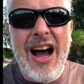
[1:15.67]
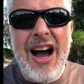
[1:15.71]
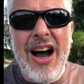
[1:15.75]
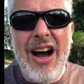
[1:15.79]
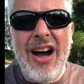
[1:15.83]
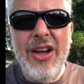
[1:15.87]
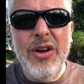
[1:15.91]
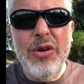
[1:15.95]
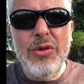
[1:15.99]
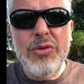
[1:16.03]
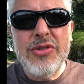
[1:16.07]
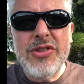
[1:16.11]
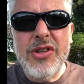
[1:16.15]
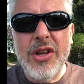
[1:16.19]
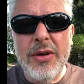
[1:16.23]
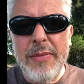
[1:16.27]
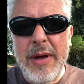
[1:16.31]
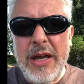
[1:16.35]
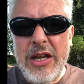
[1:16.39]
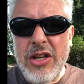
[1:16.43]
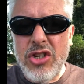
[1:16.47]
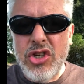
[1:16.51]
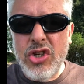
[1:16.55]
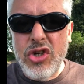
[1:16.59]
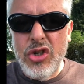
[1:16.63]
I also
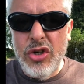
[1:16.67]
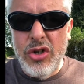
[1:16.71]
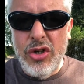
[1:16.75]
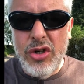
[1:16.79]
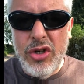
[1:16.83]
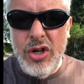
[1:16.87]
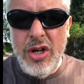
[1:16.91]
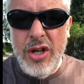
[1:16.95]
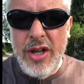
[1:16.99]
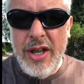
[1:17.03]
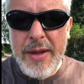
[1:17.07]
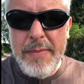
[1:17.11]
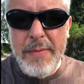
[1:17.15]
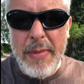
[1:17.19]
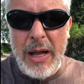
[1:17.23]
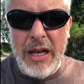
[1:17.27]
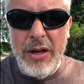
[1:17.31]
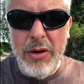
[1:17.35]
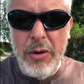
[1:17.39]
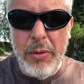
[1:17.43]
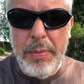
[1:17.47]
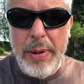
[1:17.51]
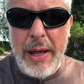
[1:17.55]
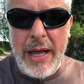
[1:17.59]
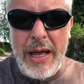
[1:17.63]
make sure in my
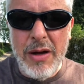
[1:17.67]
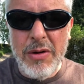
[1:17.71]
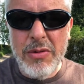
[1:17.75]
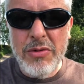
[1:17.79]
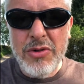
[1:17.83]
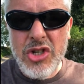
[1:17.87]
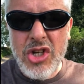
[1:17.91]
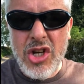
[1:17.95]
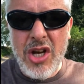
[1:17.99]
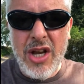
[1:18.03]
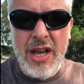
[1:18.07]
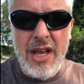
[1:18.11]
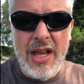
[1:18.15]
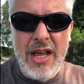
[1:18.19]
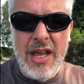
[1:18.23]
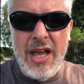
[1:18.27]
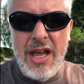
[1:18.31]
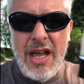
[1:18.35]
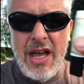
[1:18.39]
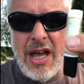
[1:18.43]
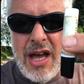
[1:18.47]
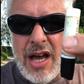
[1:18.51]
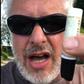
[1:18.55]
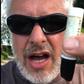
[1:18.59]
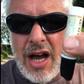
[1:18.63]
little pouch,
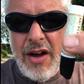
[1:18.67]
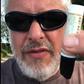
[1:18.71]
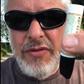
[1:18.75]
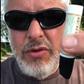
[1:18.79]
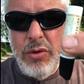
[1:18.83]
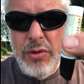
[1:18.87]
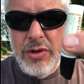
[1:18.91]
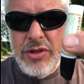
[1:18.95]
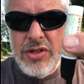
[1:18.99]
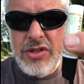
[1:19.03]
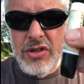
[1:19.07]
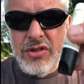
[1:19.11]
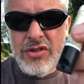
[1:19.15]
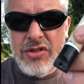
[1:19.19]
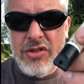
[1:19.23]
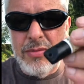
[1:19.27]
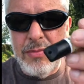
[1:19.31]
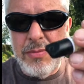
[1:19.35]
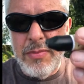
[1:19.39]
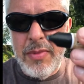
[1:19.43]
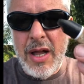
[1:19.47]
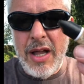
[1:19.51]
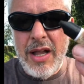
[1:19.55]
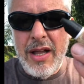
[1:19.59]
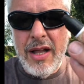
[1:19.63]
I've always got
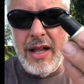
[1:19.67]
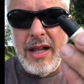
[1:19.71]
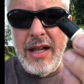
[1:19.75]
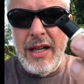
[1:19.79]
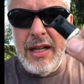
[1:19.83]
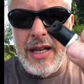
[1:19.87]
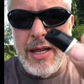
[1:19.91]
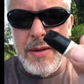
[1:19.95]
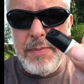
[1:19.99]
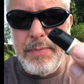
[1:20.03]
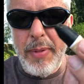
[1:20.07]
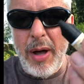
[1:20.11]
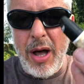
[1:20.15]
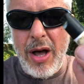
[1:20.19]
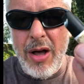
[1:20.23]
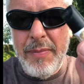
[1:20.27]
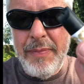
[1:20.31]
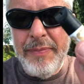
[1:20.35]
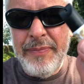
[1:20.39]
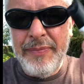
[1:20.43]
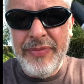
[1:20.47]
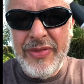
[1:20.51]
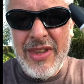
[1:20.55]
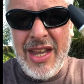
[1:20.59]
some lip balm,